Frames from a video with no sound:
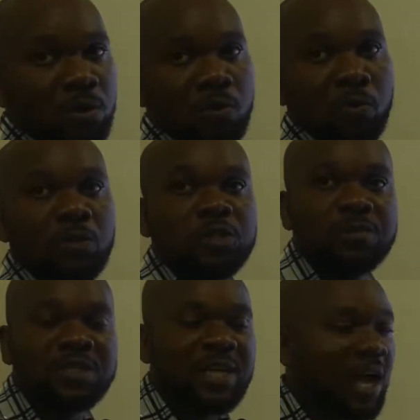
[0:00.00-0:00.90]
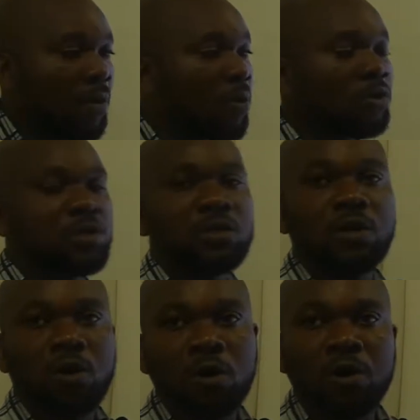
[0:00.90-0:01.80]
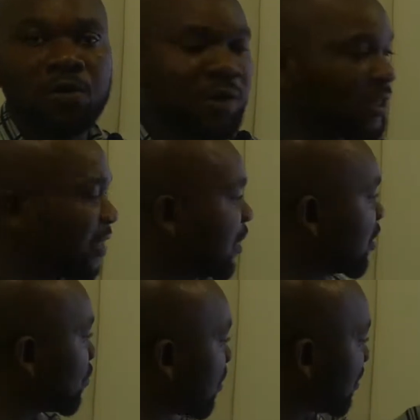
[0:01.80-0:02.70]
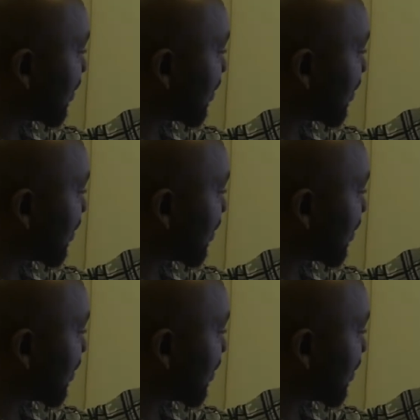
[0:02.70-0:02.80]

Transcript: which means they are what? Congruent. That is what is